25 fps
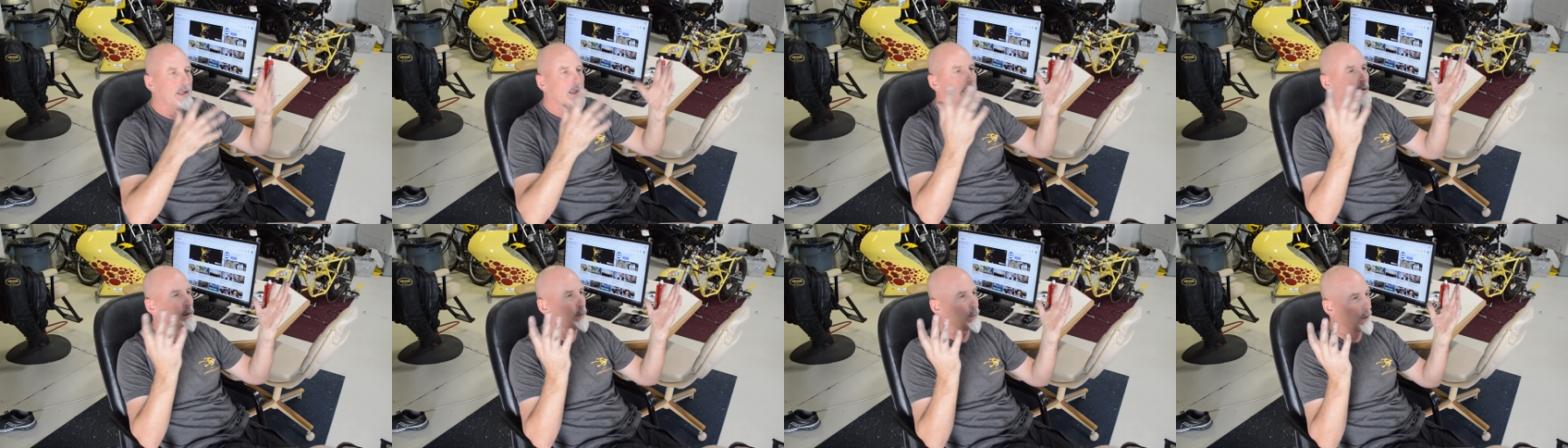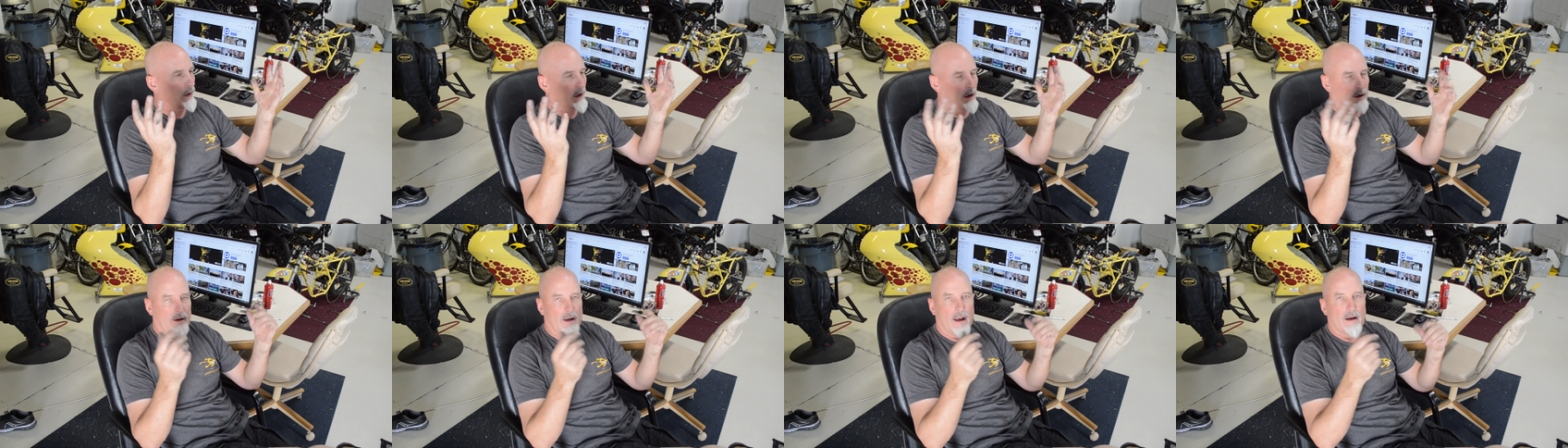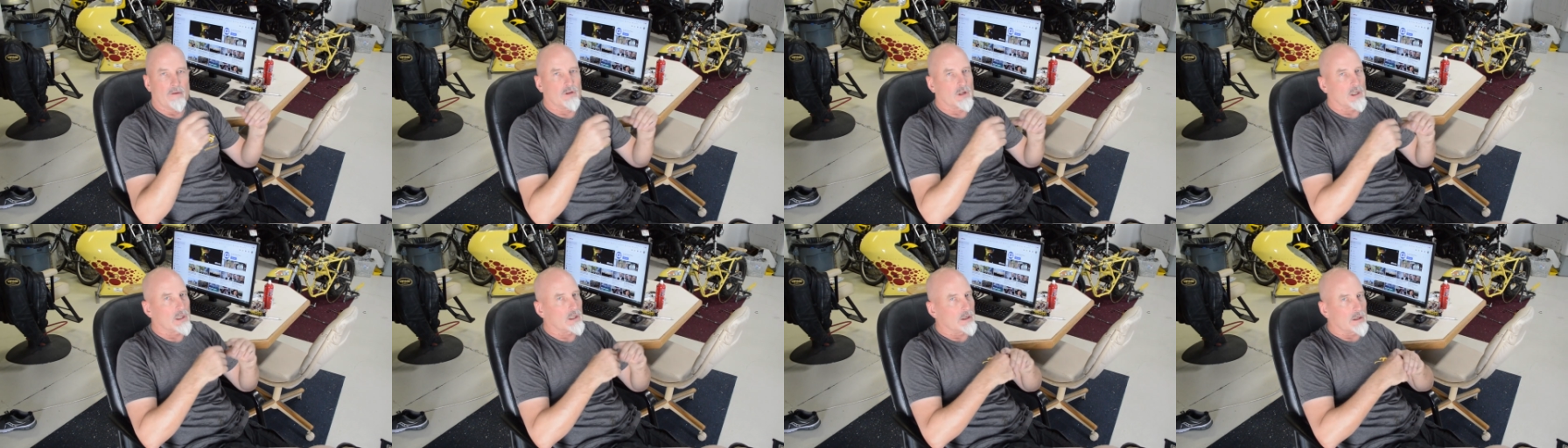we're
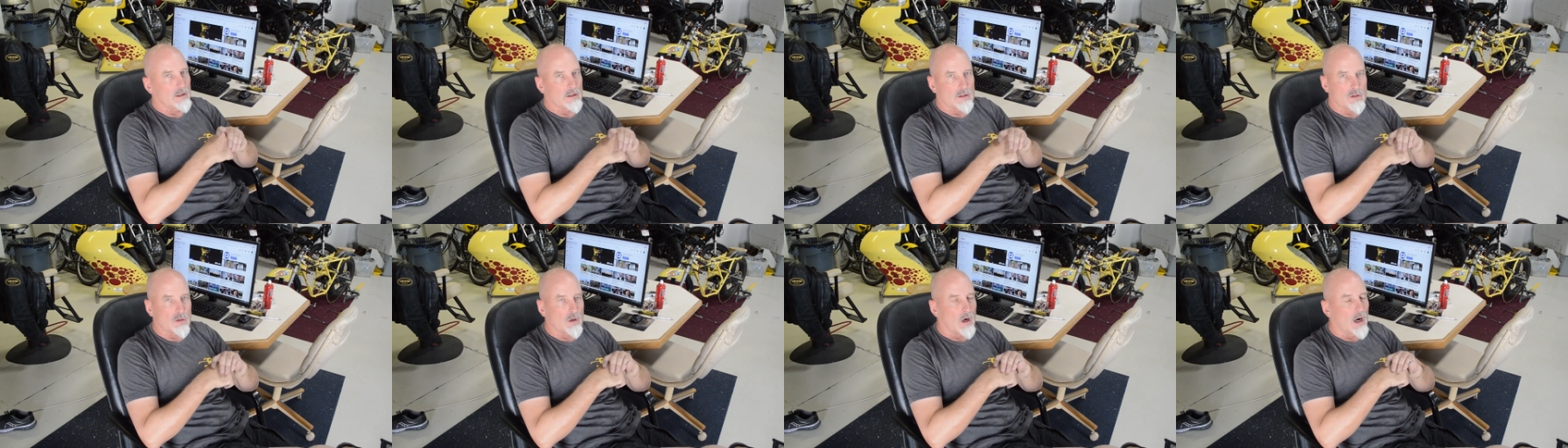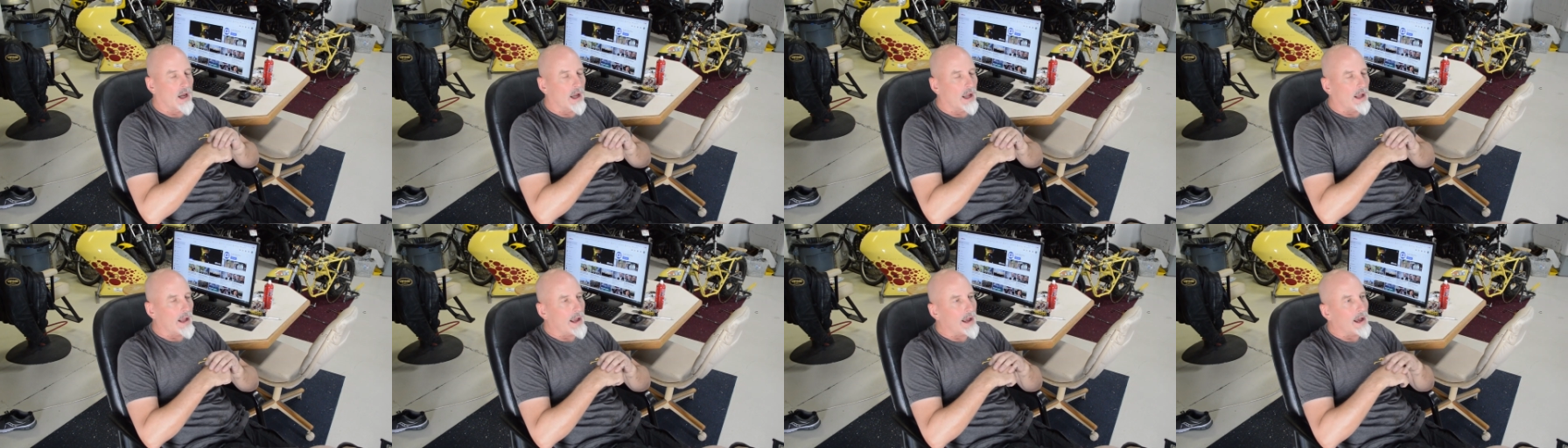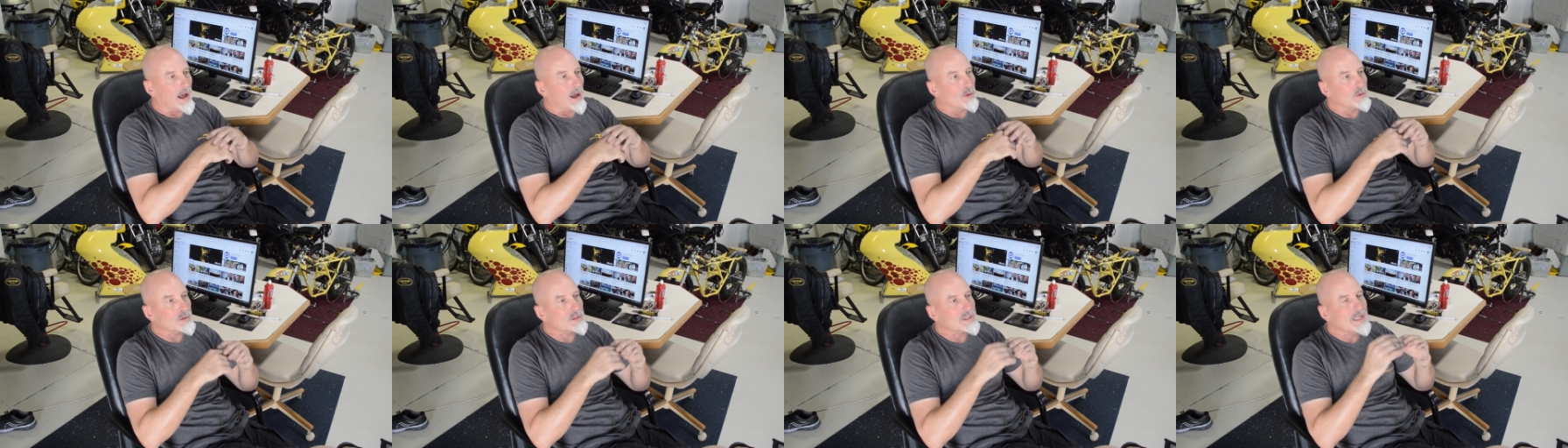never going to dry
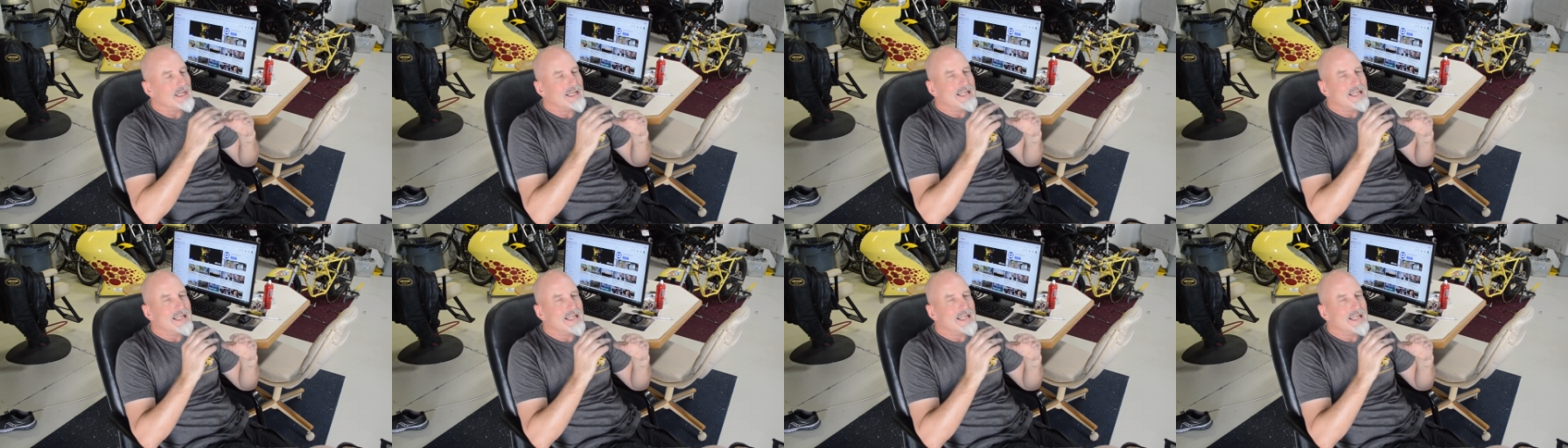out.